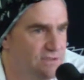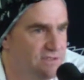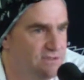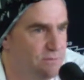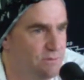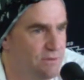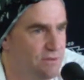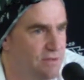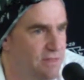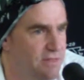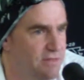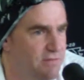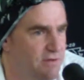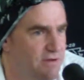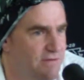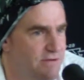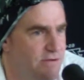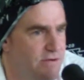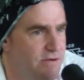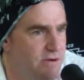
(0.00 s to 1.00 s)
So we got
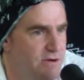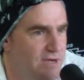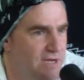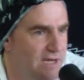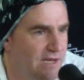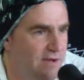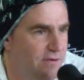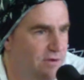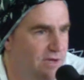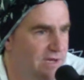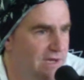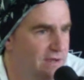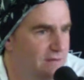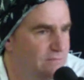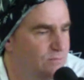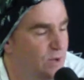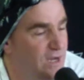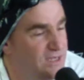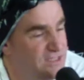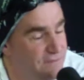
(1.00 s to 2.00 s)

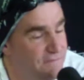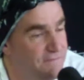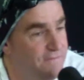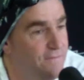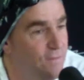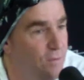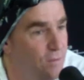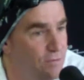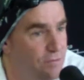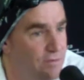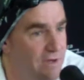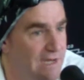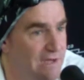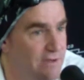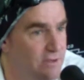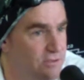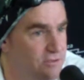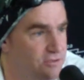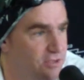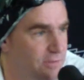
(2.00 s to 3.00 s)
four really
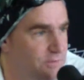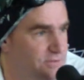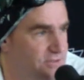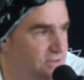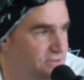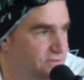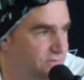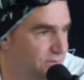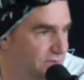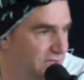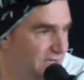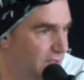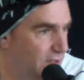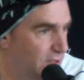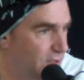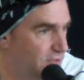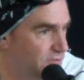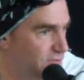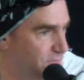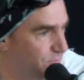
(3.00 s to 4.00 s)
good drop zones within
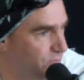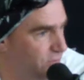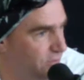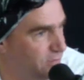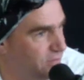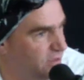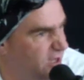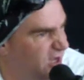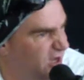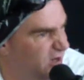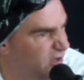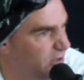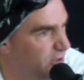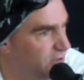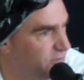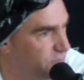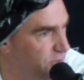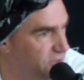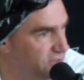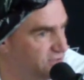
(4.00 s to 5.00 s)
close
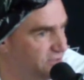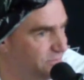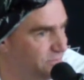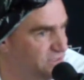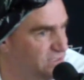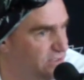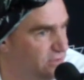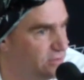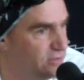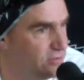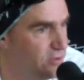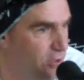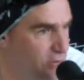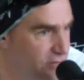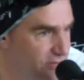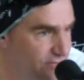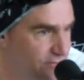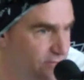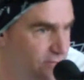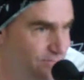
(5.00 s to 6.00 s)
proximity. You've got
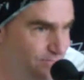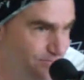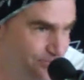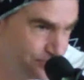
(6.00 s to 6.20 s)
Carltonville,